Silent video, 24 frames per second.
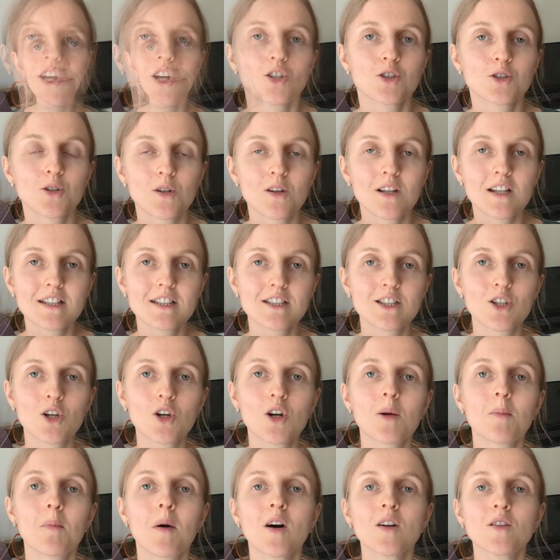So let's
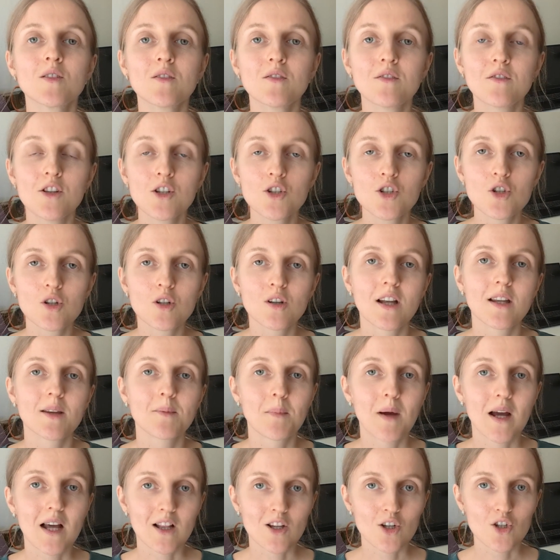talk about visual and
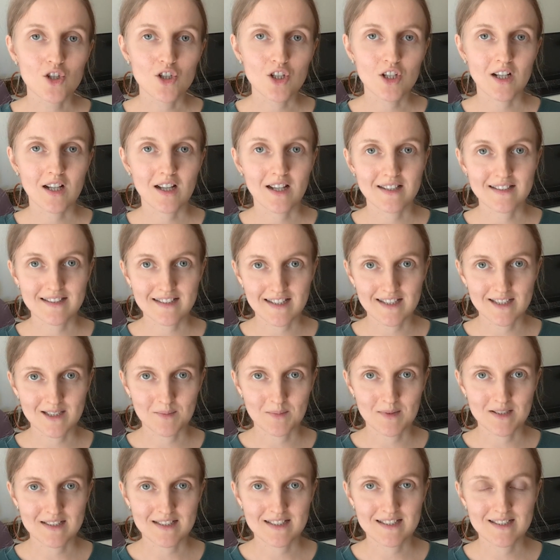biological
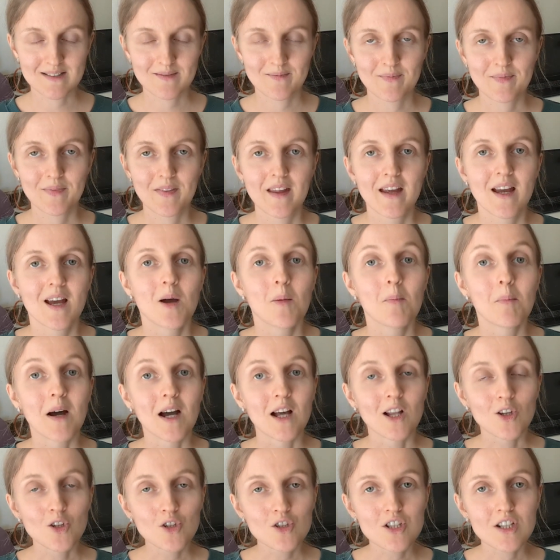assessments.
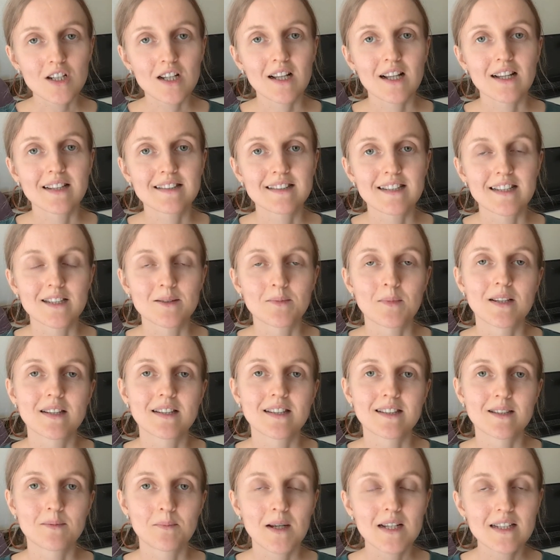Biological assessment
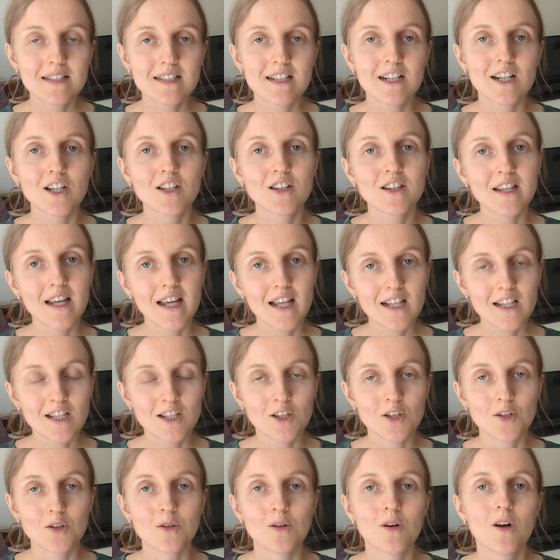is basically
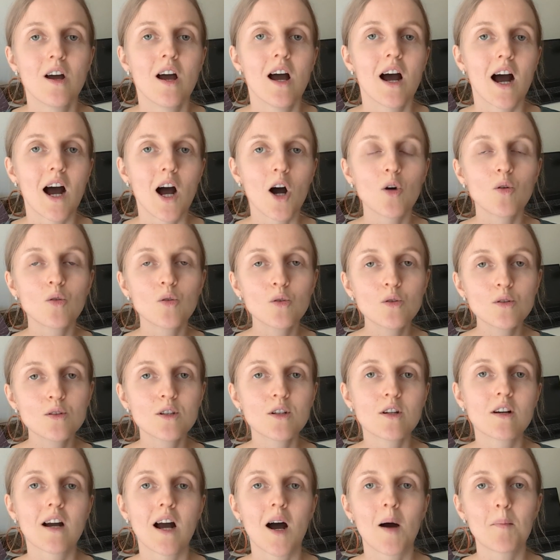telling you how good
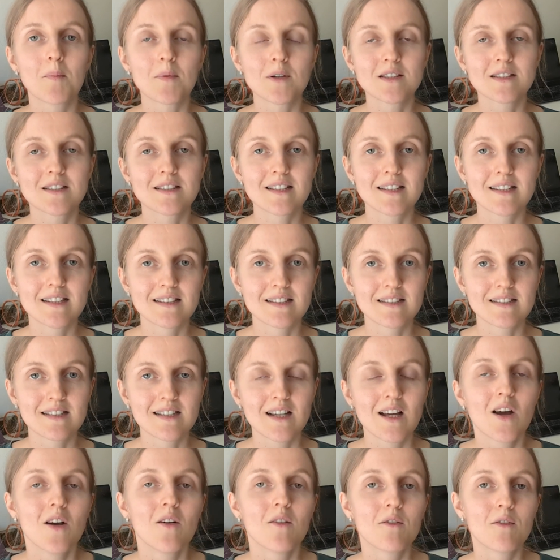your compost is
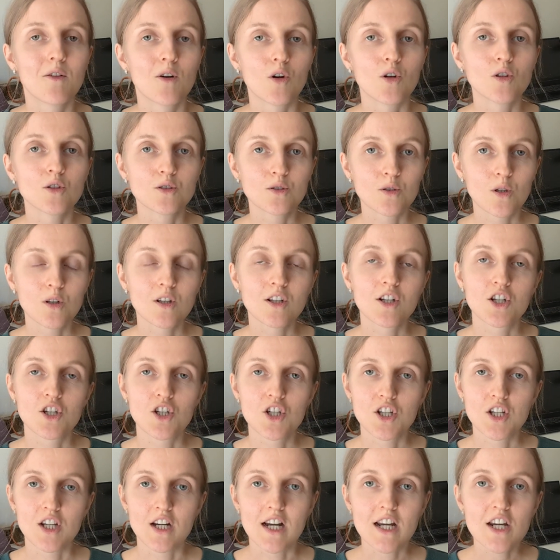for soil
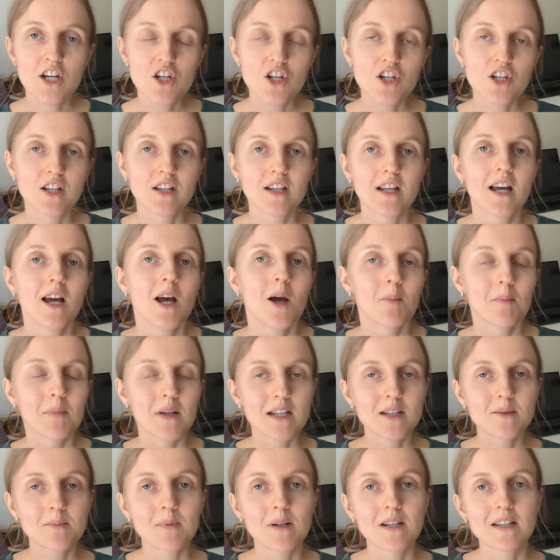regeneration,
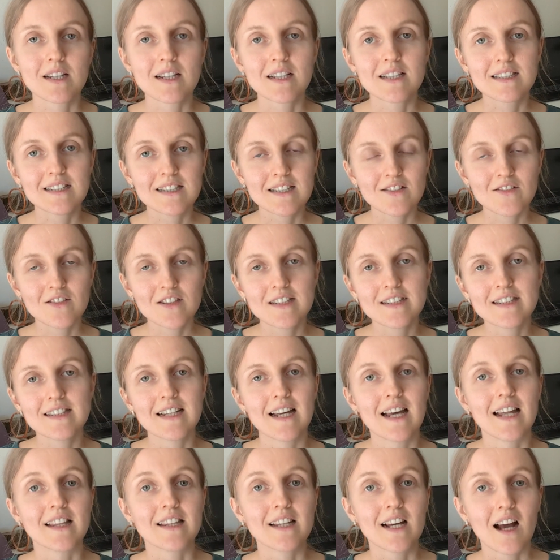plant productivity
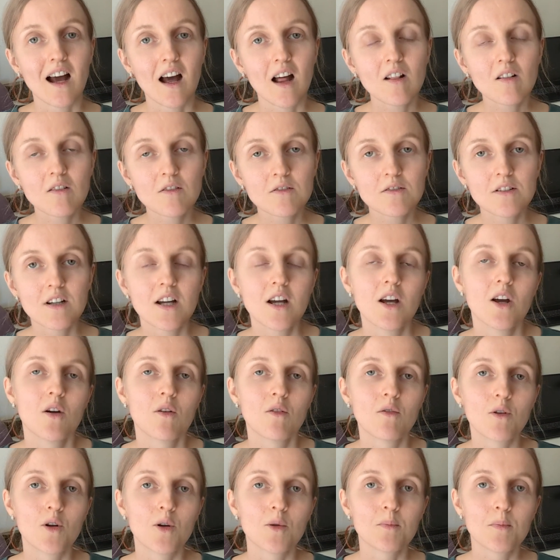and health,
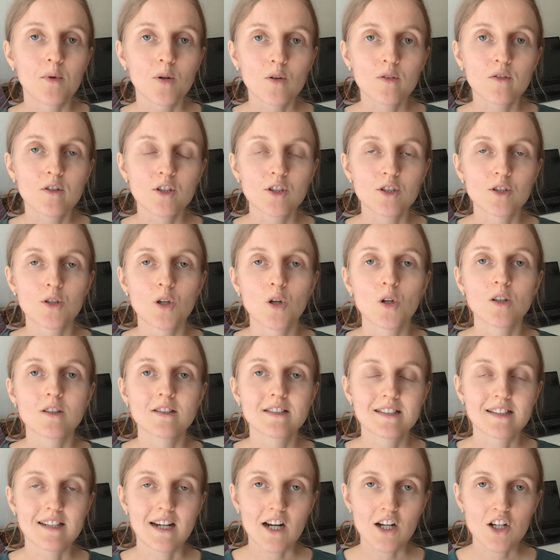for improving soil
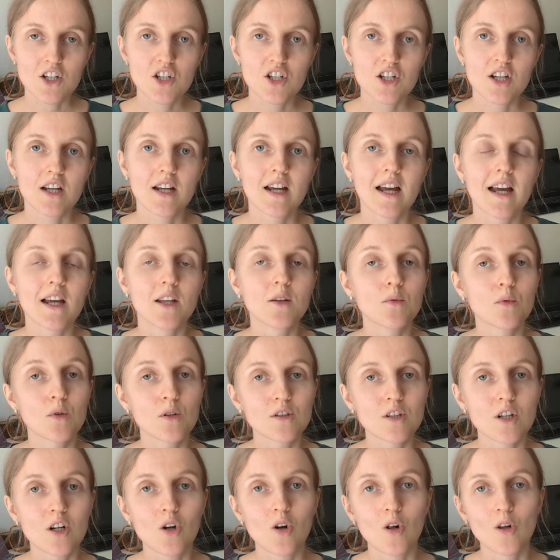structure and
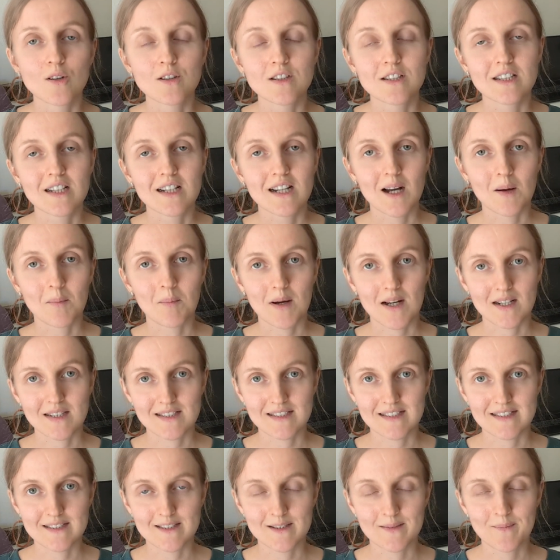water holding
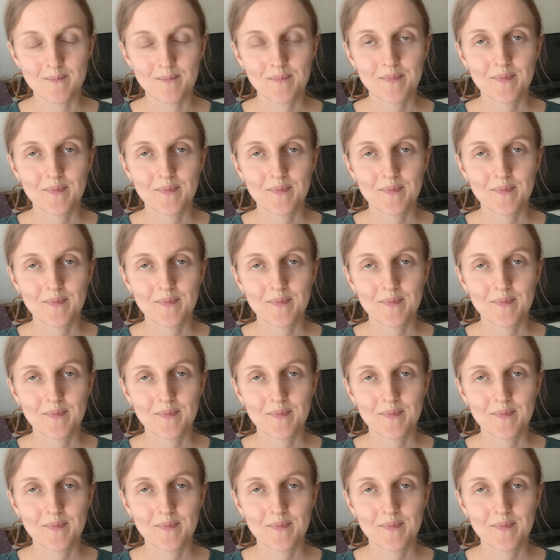capacity.